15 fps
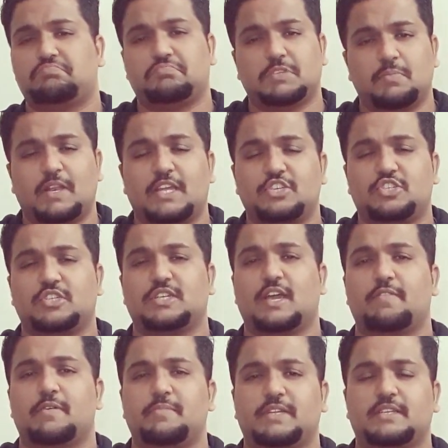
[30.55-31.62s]
the Malaysian
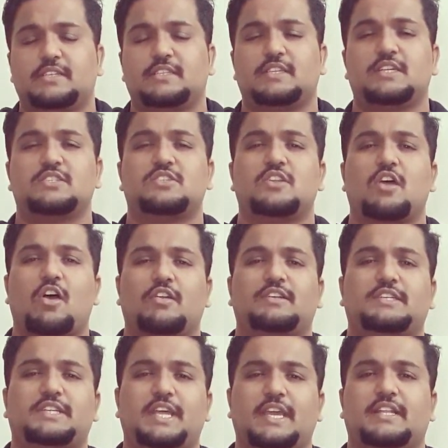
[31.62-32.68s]
government does not
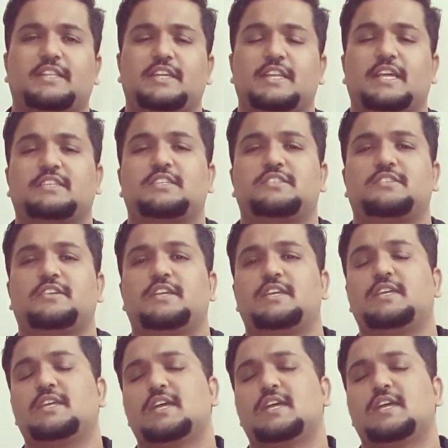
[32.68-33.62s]
take the necessary